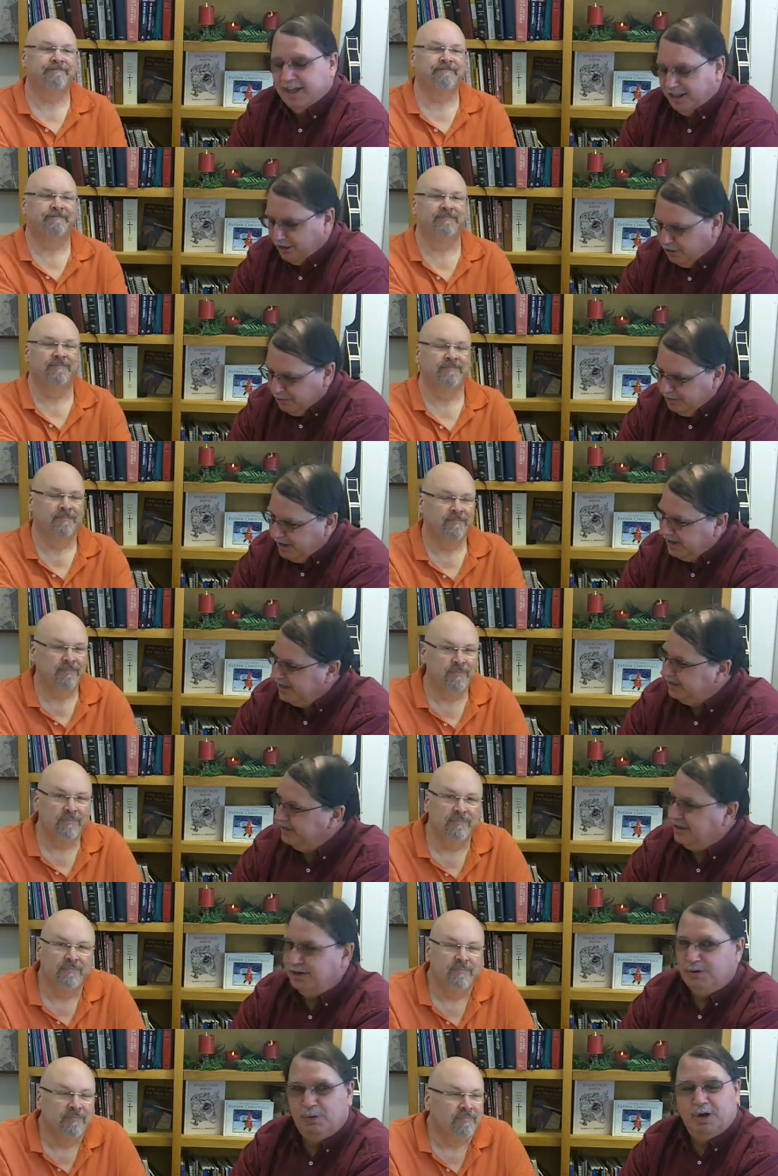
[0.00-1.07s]
Speaker 1: Hello and
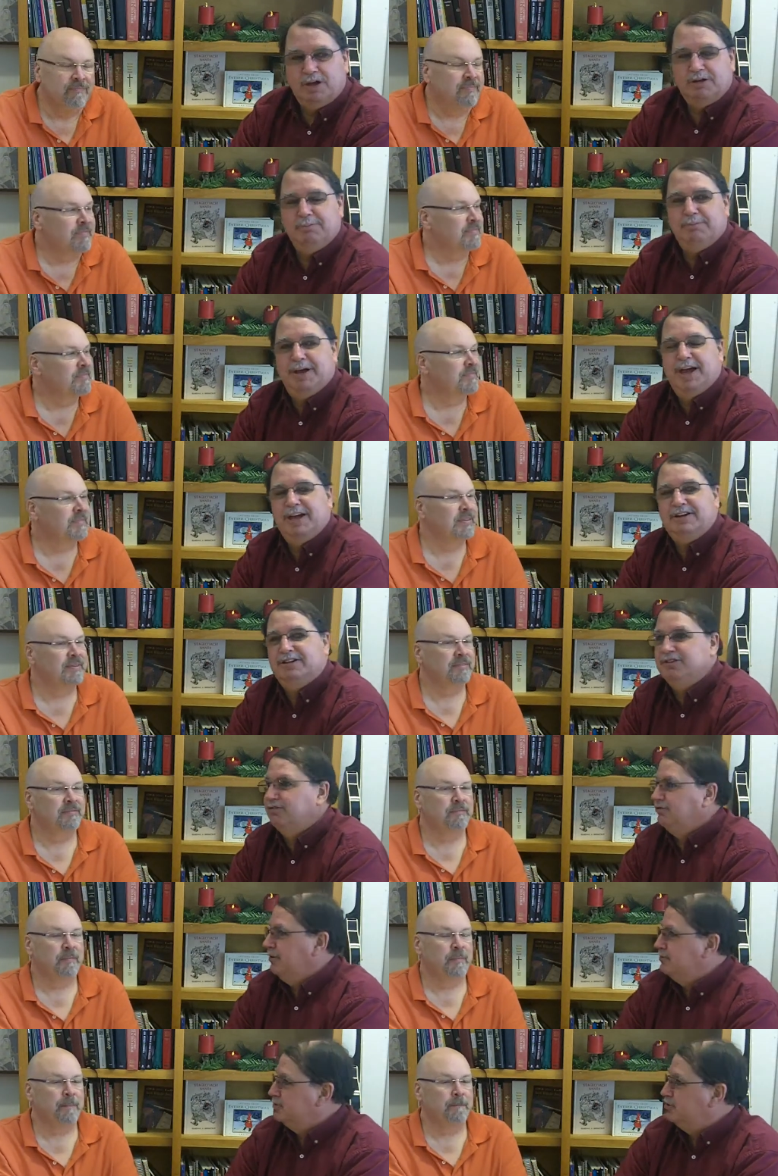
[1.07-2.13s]
uh, welcome back to
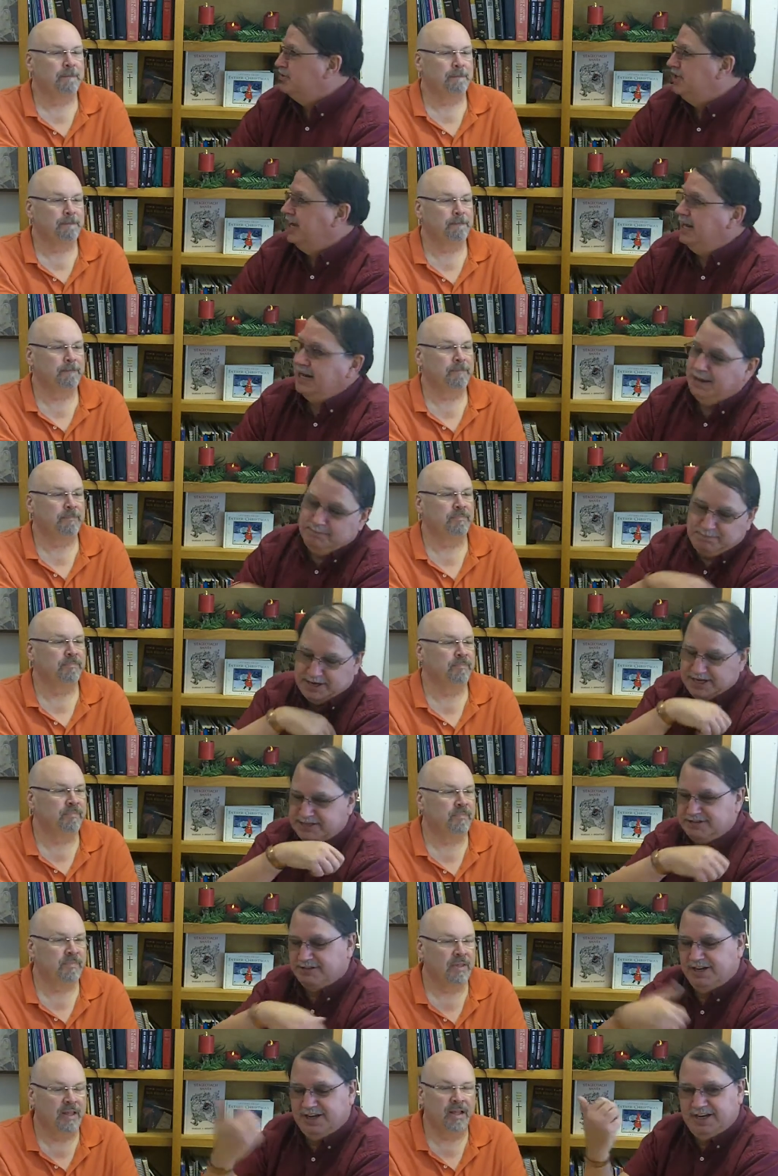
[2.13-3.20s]
Scripture Chat. I'm
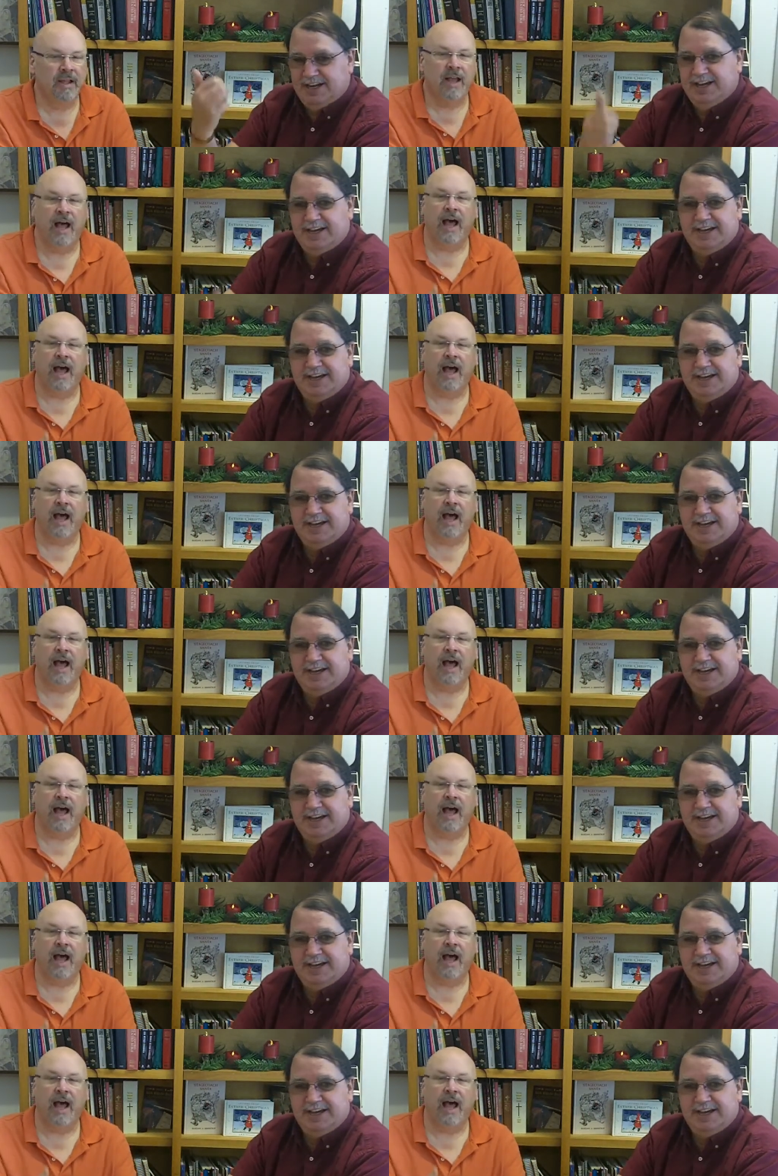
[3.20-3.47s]
Pastor Andy.